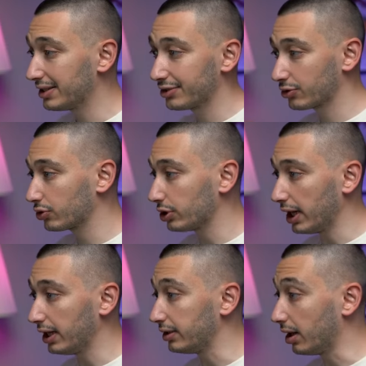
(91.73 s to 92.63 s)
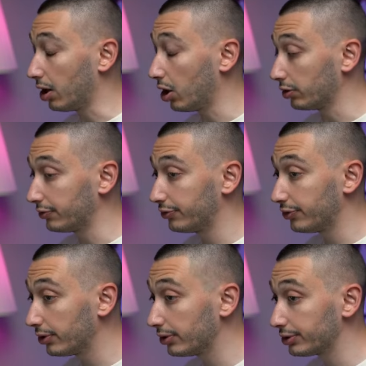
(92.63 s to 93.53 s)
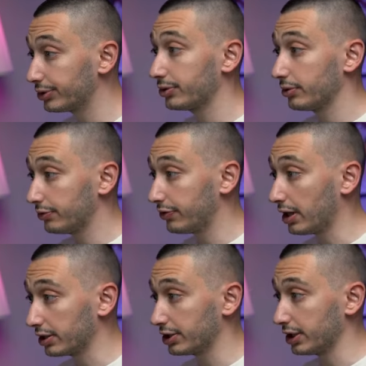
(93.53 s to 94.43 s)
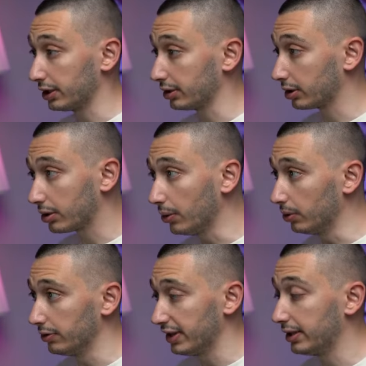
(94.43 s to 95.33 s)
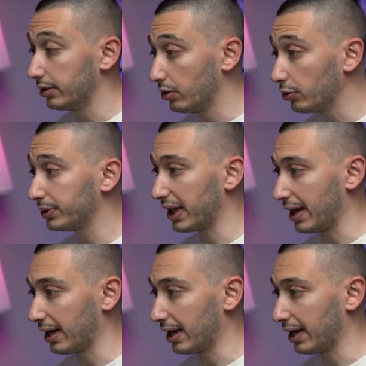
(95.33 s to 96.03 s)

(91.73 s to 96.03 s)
create our first function call with OpenAI.